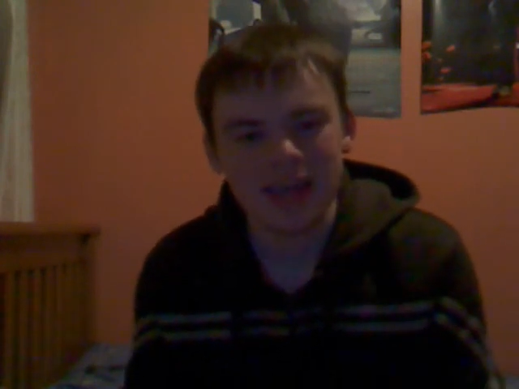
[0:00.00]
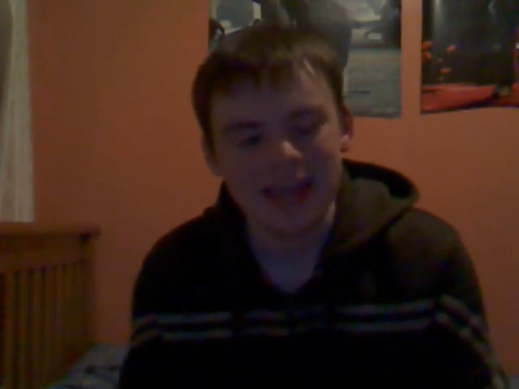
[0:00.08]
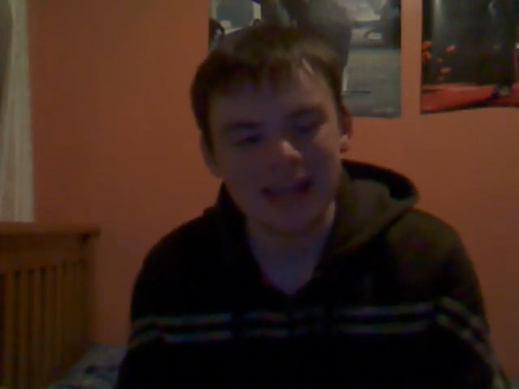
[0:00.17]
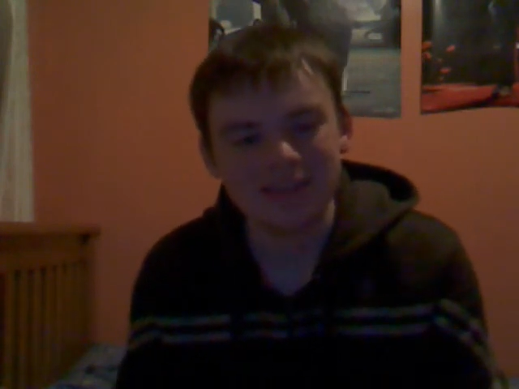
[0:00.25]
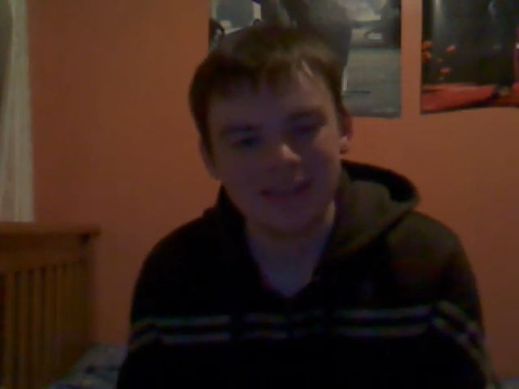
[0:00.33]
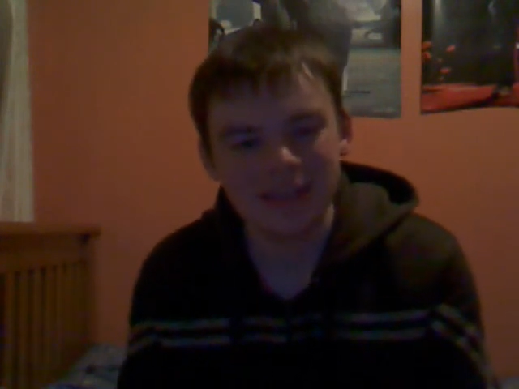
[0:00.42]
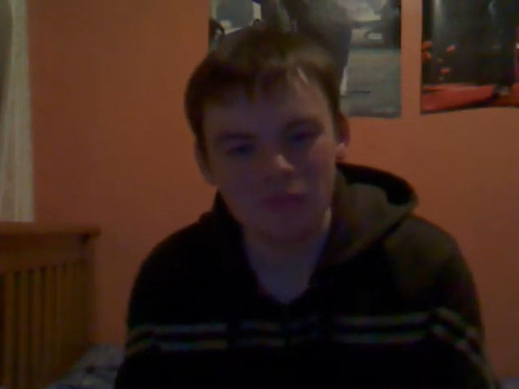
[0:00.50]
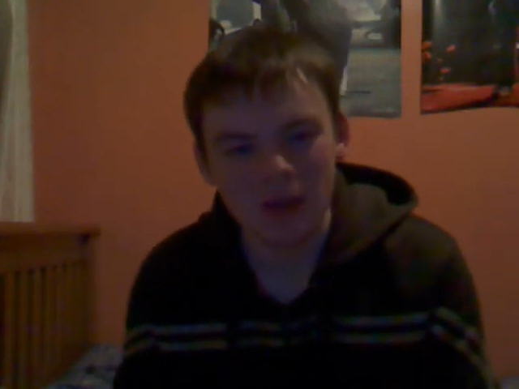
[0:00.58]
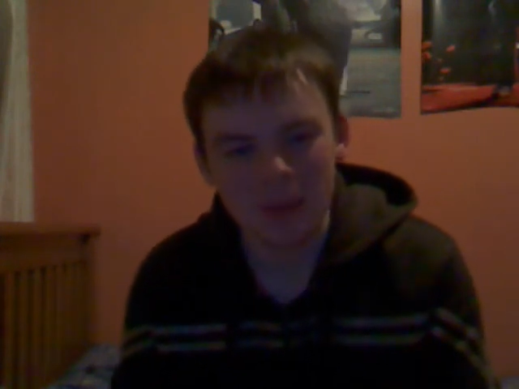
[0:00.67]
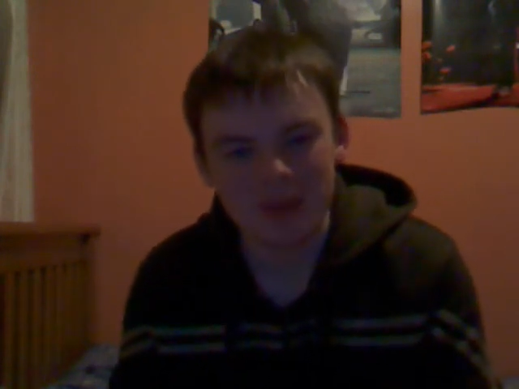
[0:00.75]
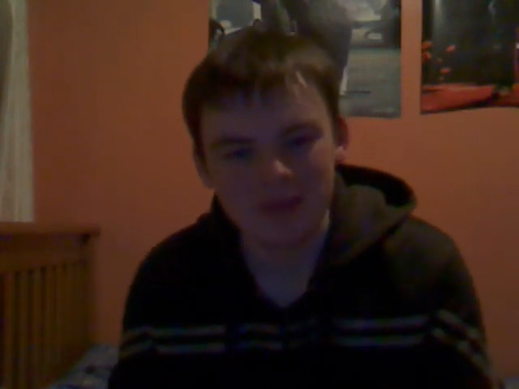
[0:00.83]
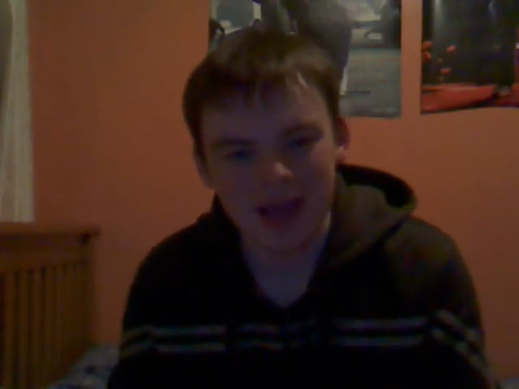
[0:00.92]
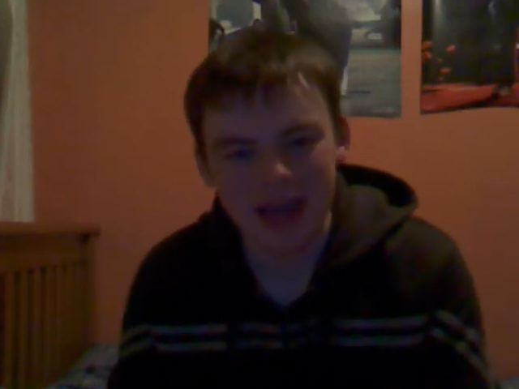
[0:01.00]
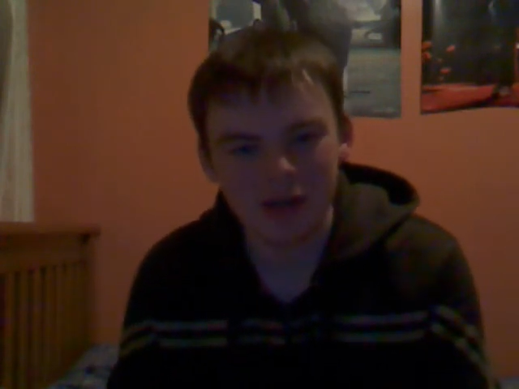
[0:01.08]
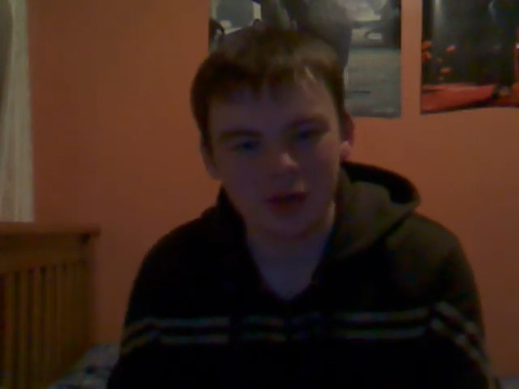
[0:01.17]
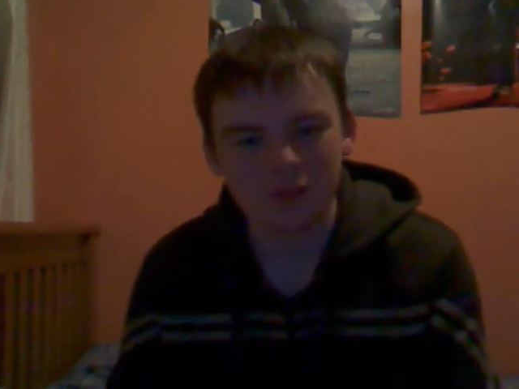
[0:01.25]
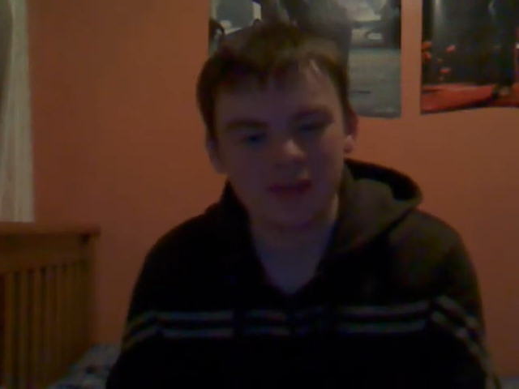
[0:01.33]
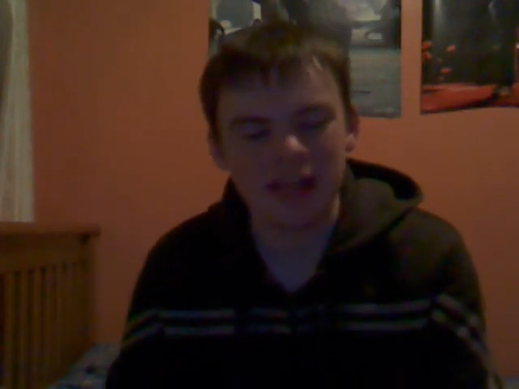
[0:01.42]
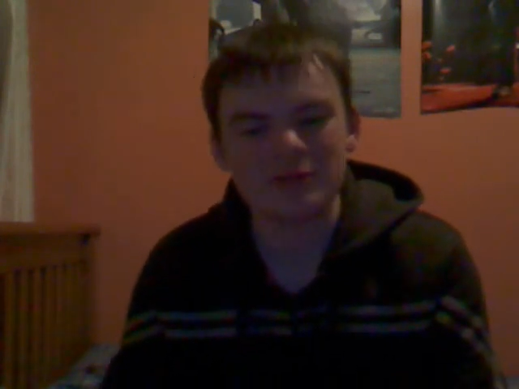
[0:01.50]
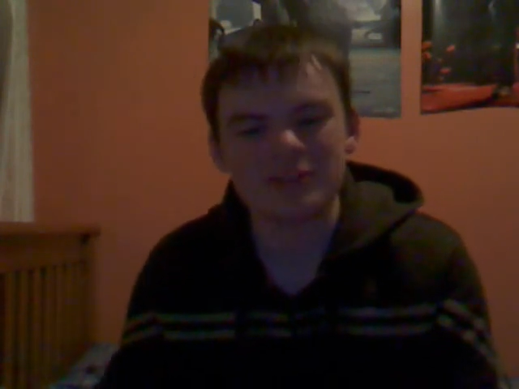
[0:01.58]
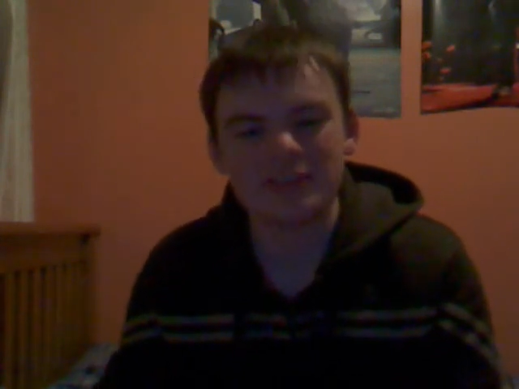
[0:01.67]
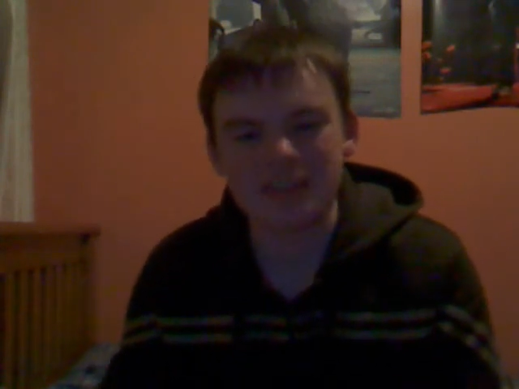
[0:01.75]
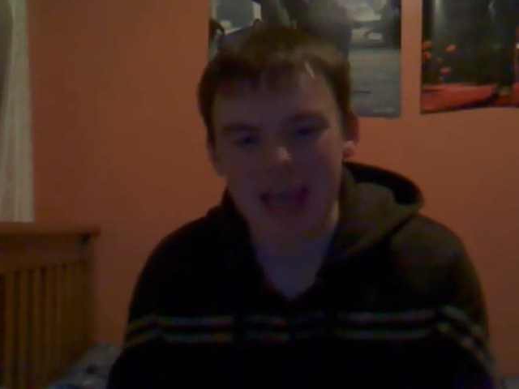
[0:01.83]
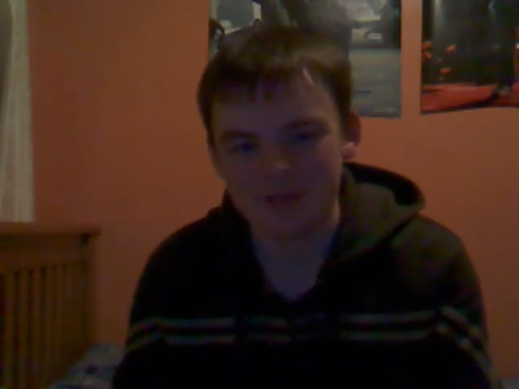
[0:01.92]
didn't win the title until he was
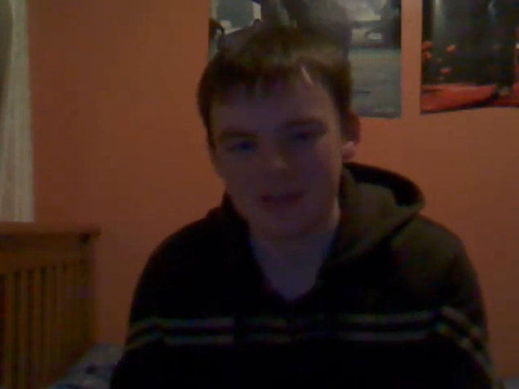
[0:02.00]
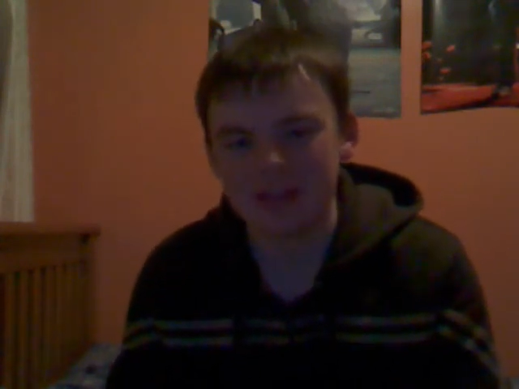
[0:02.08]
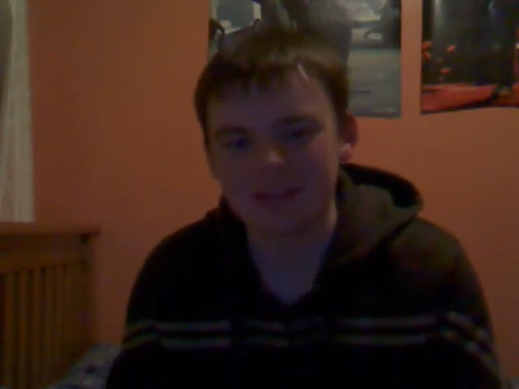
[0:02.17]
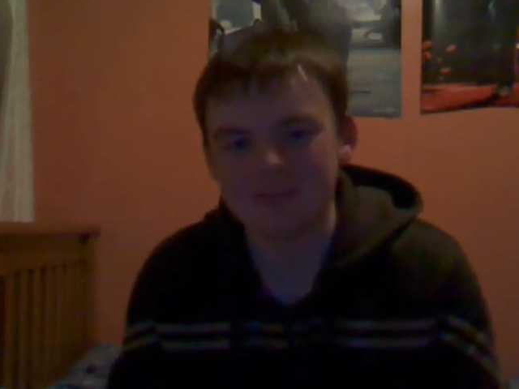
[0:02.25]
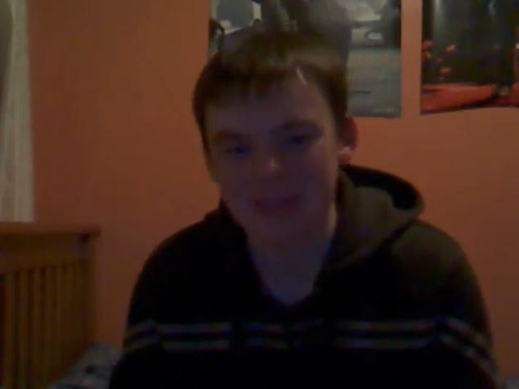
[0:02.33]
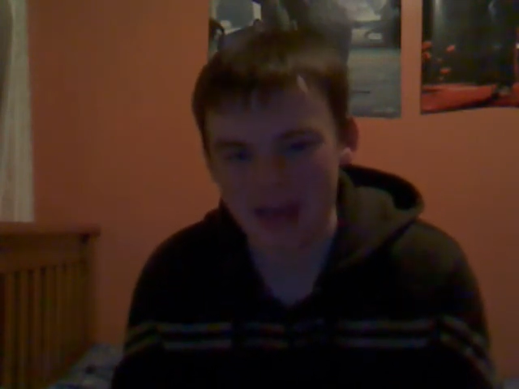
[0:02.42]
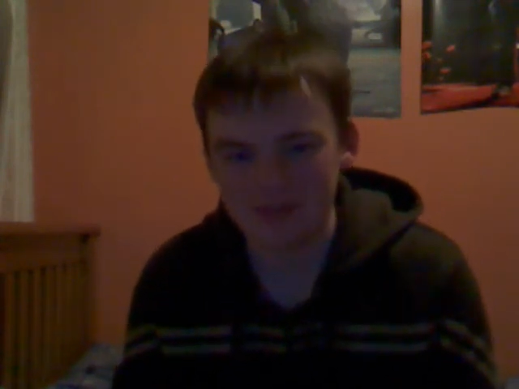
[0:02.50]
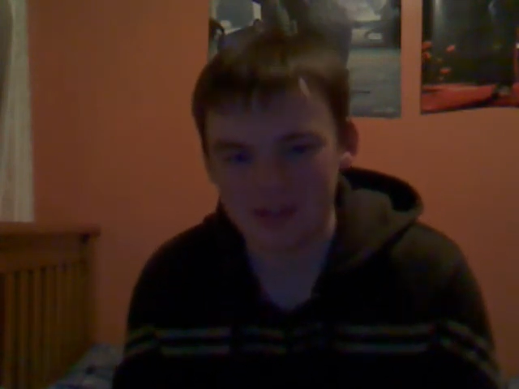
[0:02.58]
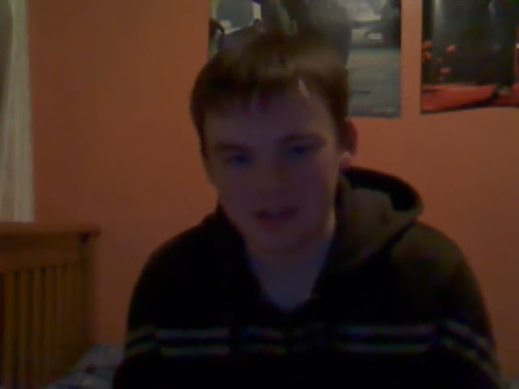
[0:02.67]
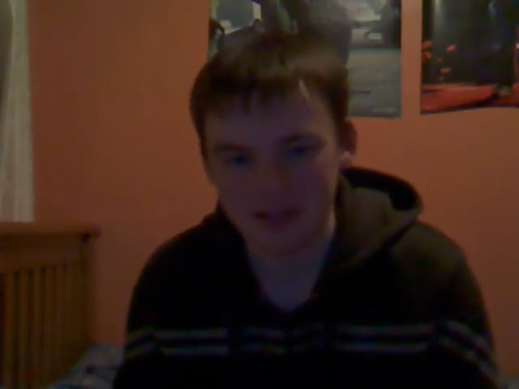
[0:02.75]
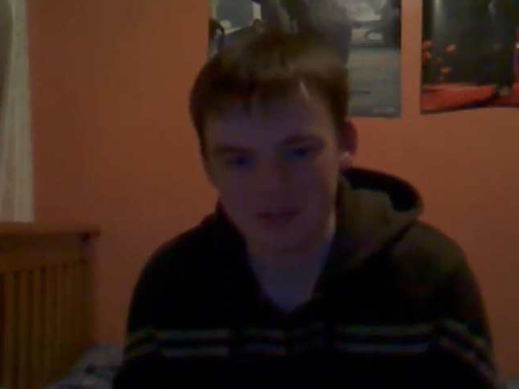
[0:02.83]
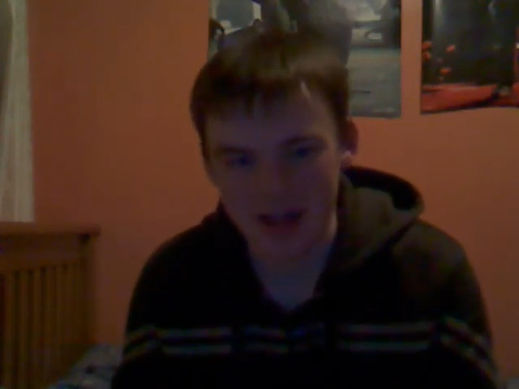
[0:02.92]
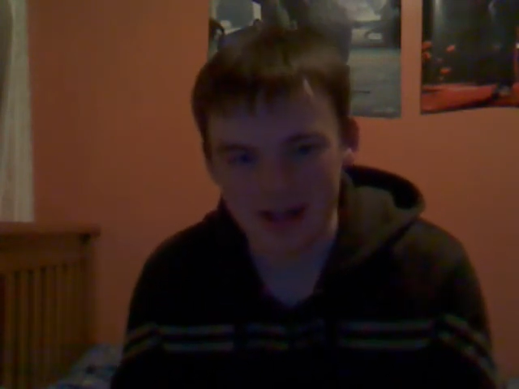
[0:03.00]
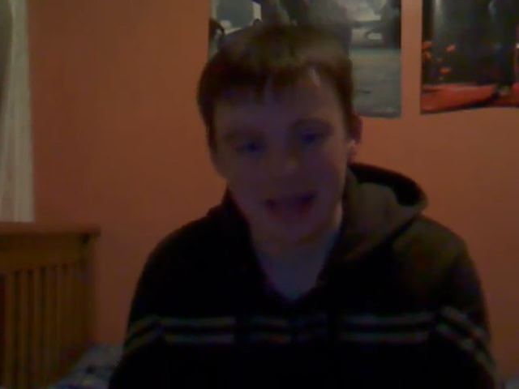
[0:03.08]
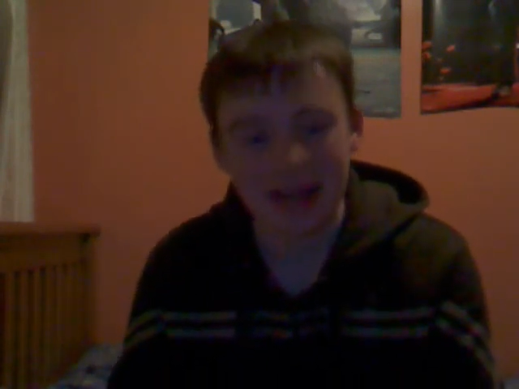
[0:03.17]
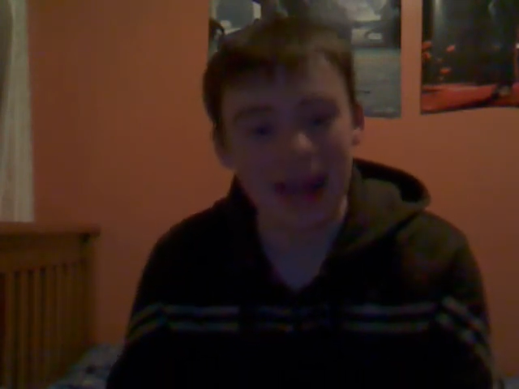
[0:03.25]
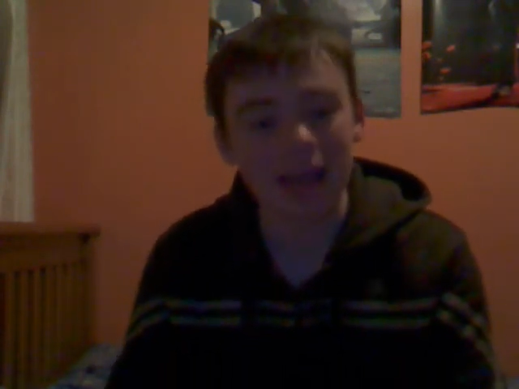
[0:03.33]
definitely ready. And I